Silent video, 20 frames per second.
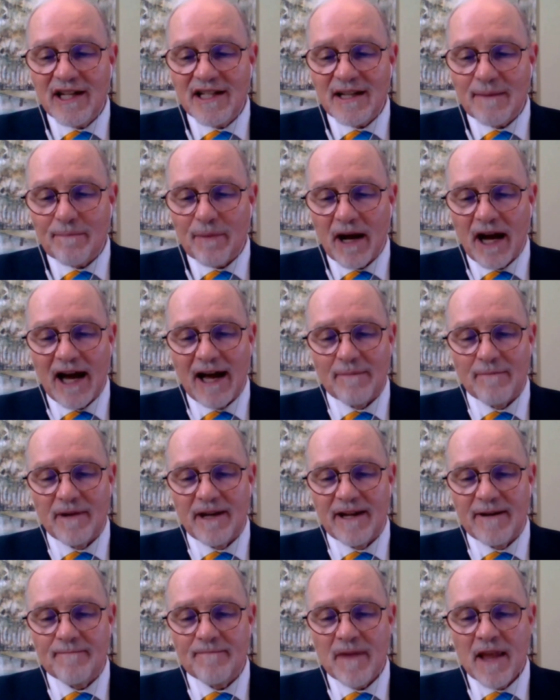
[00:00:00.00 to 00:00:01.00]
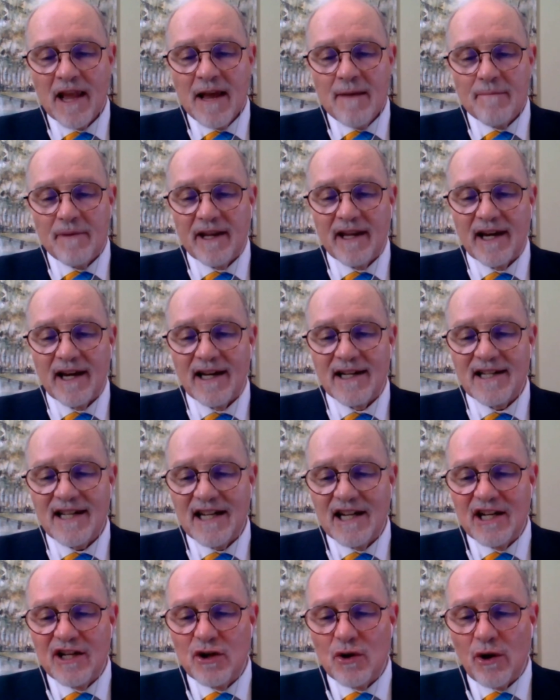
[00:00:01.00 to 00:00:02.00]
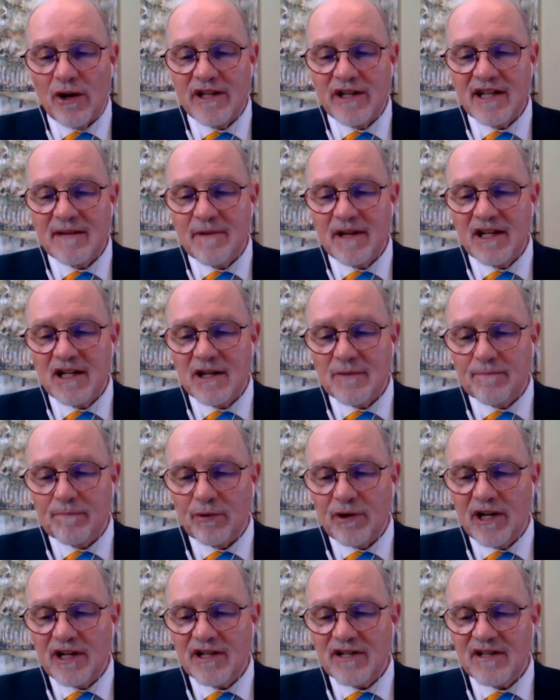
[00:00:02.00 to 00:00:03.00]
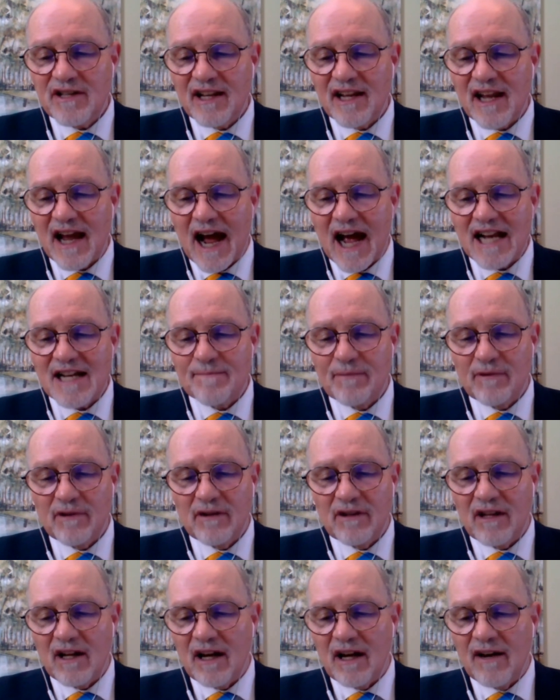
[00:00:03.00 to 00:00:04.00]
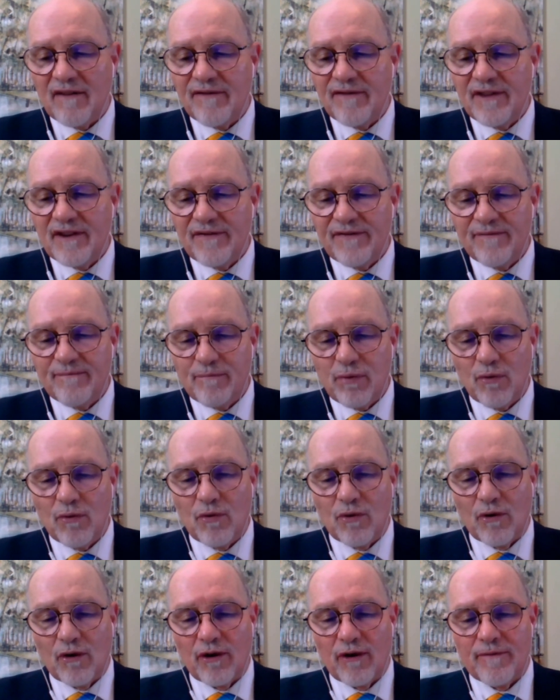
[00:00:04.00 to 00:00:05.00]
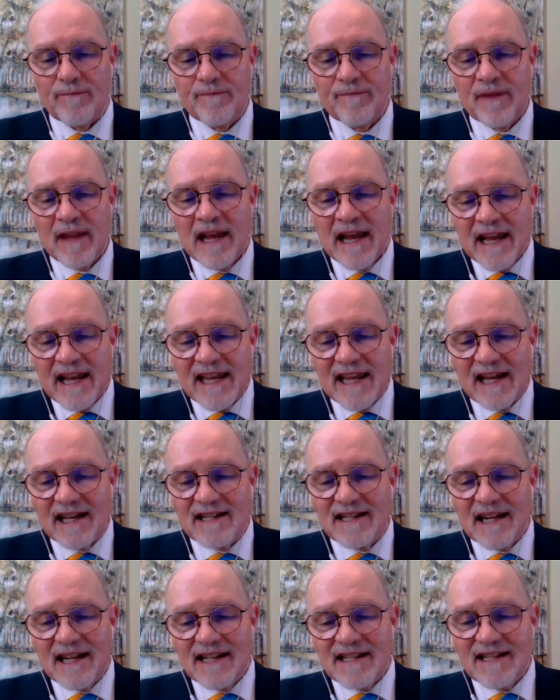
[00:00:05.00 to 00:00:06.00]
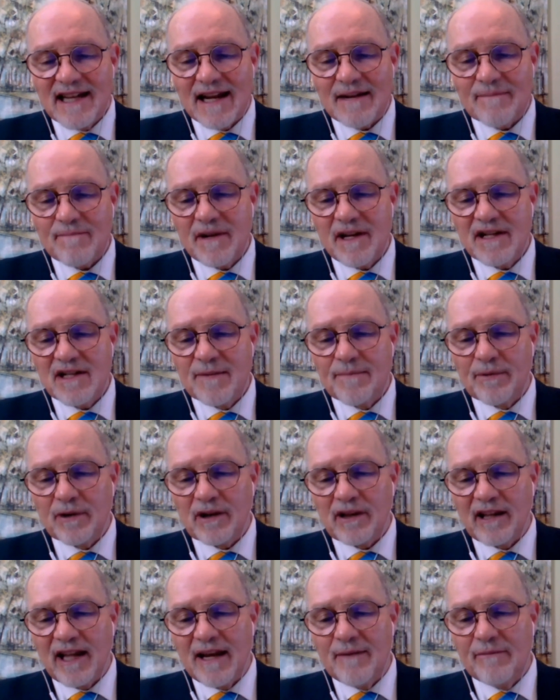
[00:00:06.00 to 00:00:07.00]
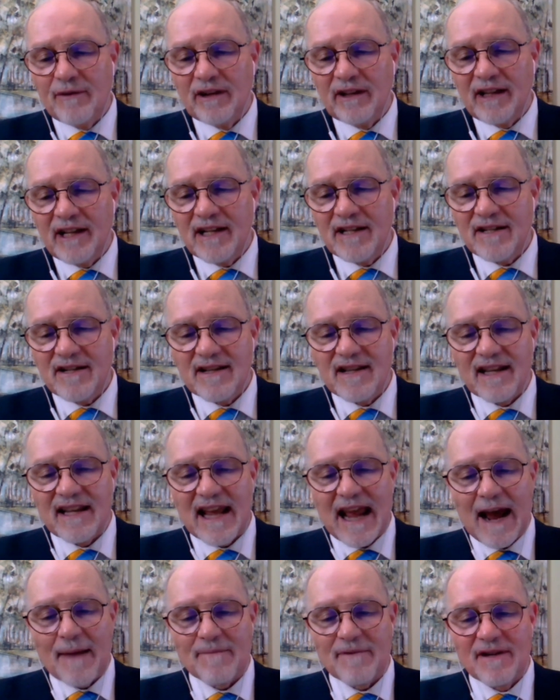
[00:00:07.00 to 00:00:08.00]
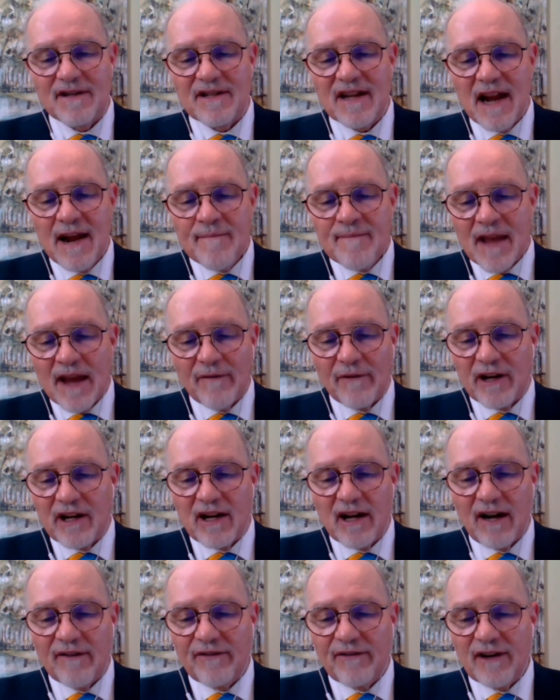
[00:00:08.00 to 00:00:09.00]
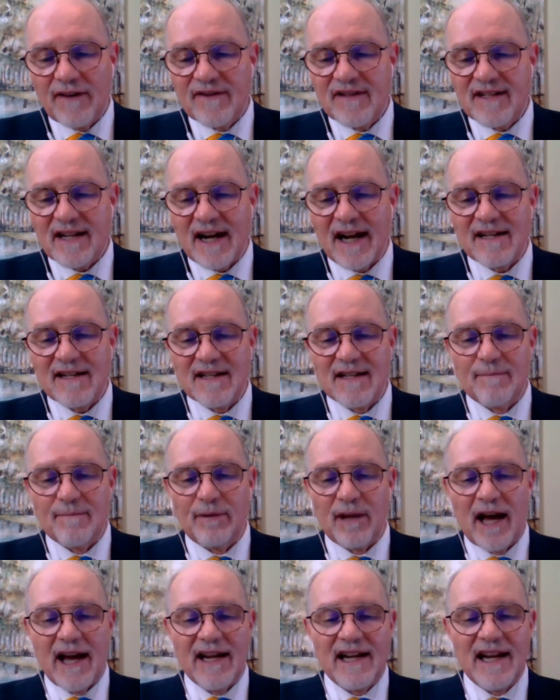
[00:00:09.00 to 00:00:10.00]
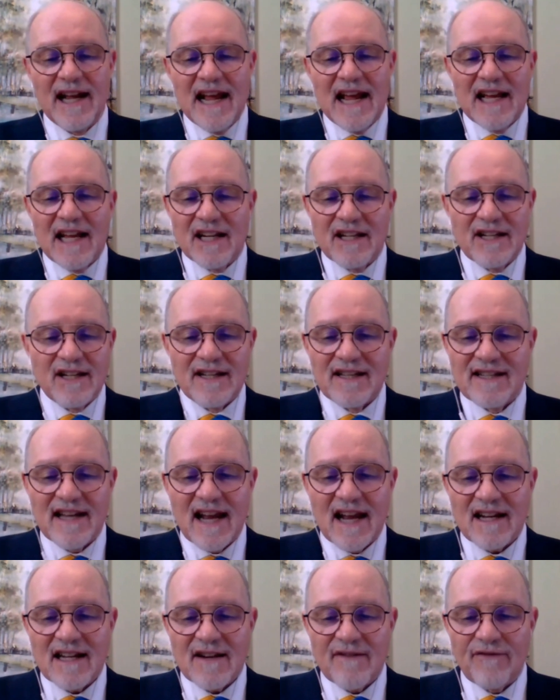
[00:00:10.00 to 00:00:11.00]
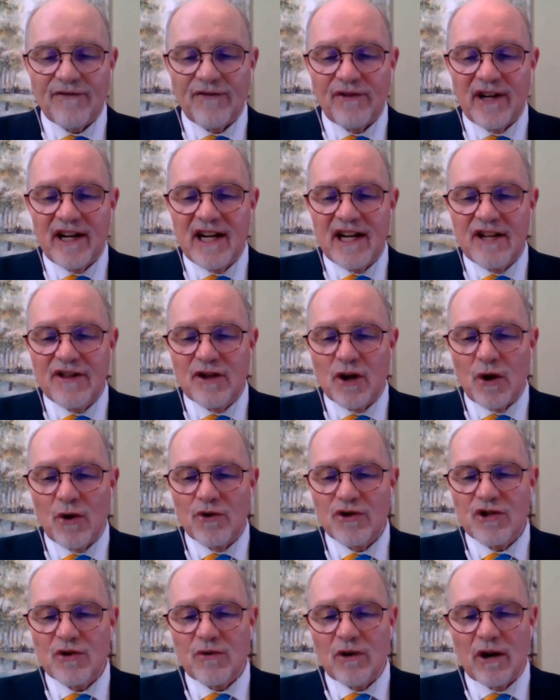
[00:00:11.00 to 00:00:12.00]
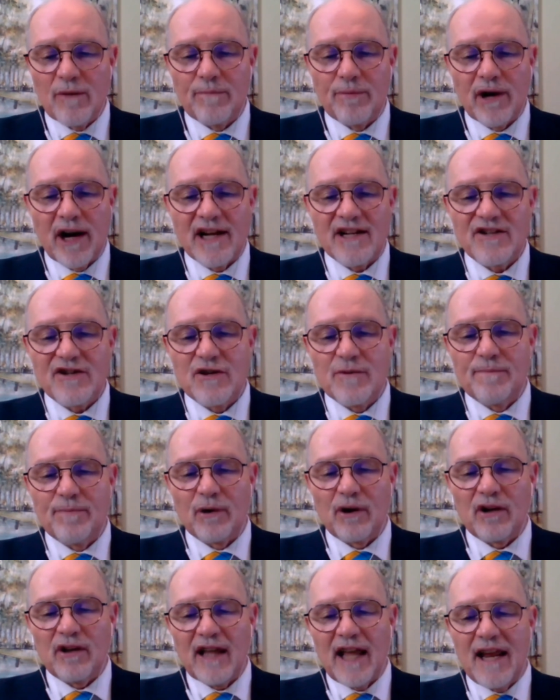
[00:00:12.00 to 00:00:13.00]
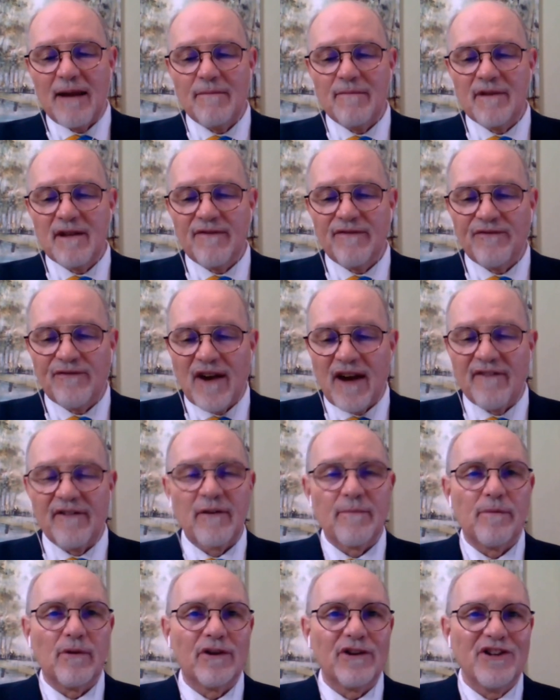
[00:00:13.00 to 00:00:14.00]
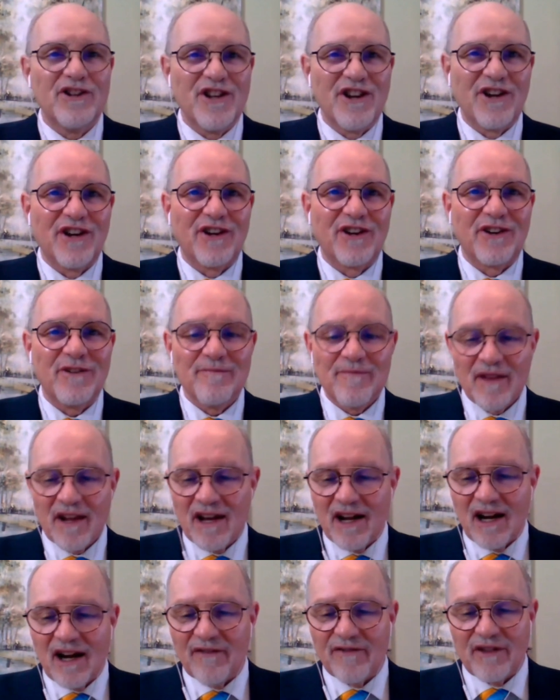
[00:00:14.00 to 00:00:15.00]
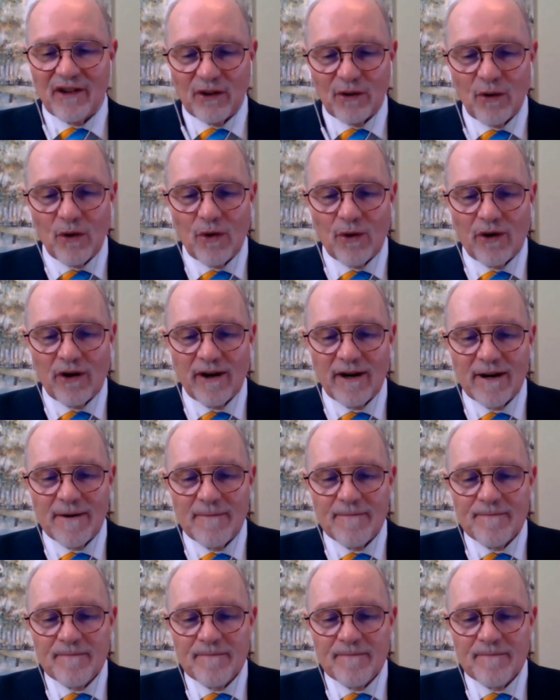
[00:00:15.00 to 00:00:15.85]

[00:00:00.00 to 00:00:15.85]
is upon me, because he anointed me to preach the gospel of the poor. He has sent me to proclaim release to the captives and recovery of sight to the blind, to set free those who are oppressed, to proclaim the favorable year of the Lord."